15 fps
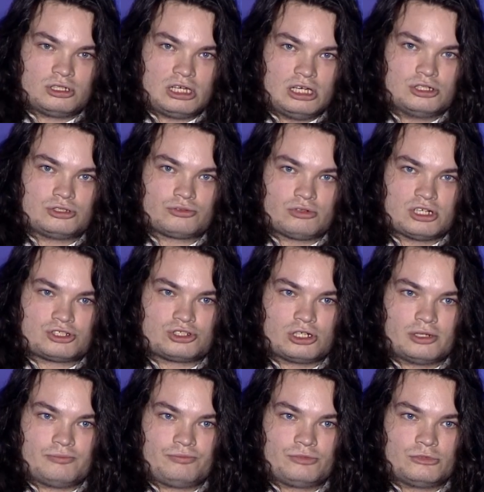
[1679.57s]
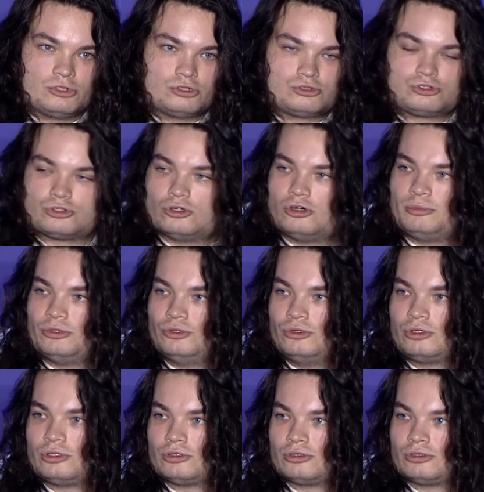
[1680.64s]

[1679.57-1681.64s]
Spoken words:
into Russia. The Chernobyl nuclear